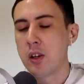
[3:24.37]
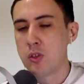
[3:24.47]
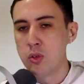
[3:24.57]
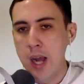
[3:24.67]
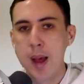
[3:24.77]

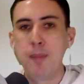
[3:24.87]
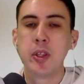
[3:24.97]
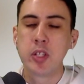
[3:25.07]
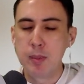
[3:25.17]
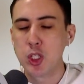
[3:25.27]
grab the
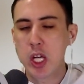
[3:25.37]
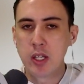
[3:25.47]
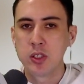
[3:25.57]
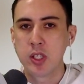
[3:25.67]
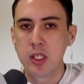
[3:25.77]
damage
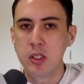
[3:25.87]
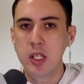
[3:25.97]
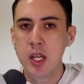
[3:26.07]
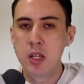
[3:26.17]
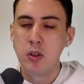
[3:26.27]
counters that you
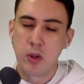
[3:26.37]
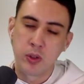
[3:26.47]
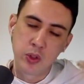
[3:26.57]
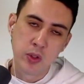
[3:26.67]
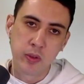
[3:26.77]
need
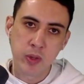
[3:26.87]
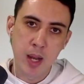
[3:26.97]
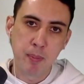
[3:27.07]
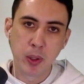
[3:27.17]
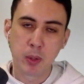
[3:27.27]
onto the
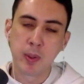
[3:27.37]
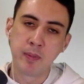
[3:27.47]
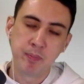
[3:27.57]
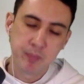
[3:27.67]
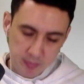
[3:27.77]
right Pokemon.